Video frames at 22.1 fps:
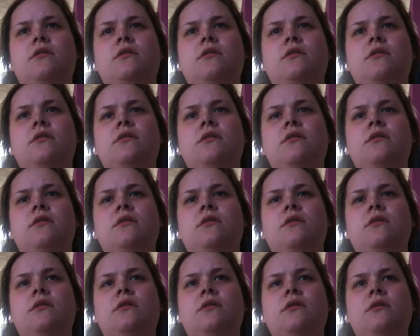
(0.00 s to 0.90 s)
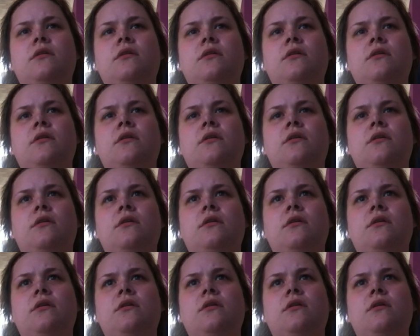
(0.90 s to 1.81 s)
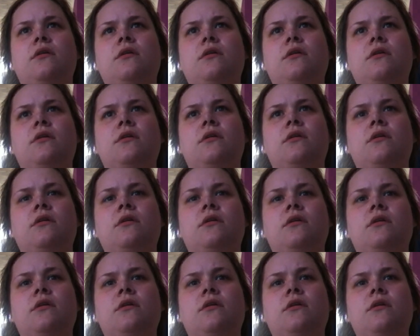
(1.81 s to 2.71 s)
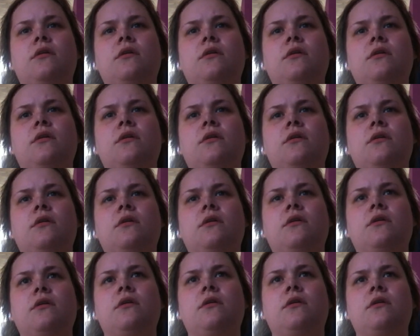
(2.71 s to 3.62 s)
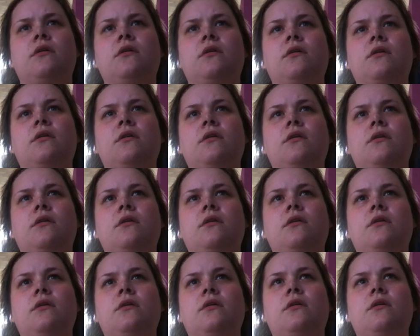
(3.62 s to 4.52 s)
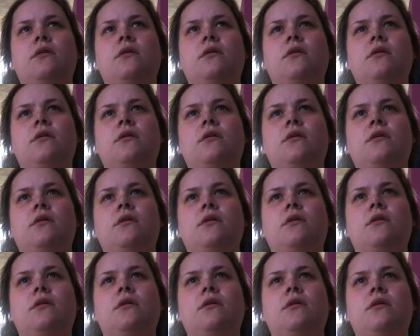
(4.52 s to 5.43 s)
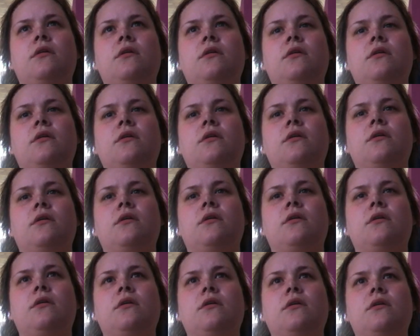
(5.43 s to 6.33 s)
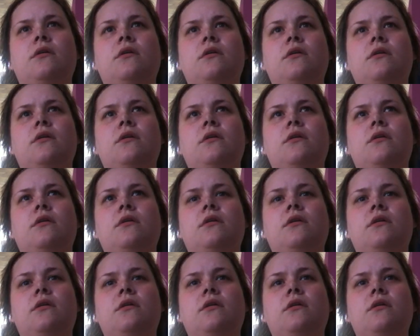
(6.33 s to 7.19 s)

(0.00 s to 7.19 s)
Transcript: Nobody speaks.